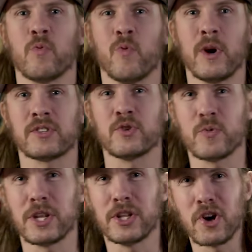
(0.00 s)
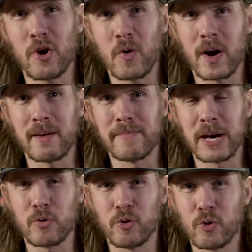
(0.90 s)
what do we know
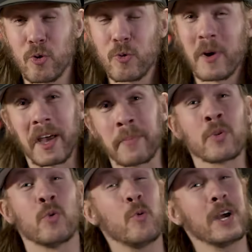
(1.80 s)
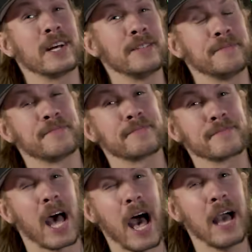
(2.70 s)
about Norway? Well,
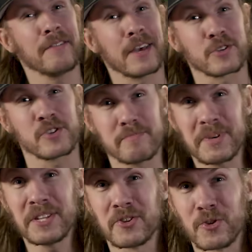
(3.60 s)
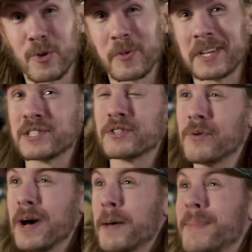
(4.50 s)
I've actually been to Norway,
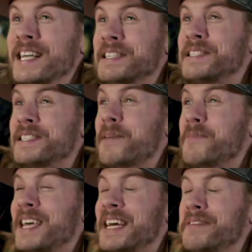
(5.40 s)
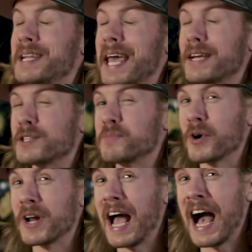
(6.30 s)
so I'm something of an
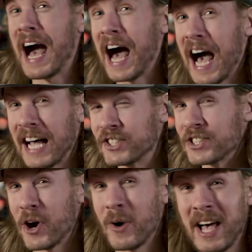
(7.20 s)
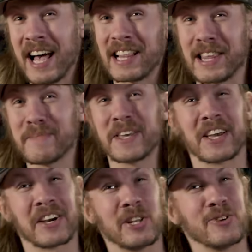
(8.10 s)
expert. Let me
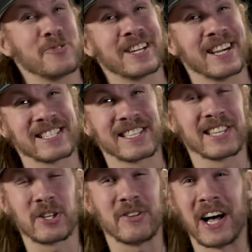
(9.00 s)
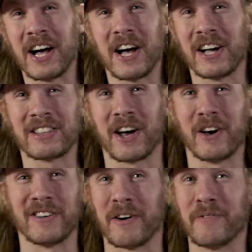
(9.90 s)
include a nice little
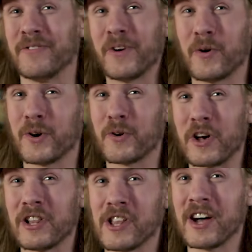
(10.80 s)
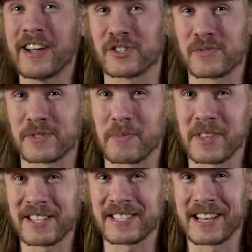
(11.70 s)
a photo collage of some
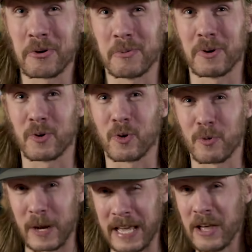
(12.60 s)
things I know about Norway.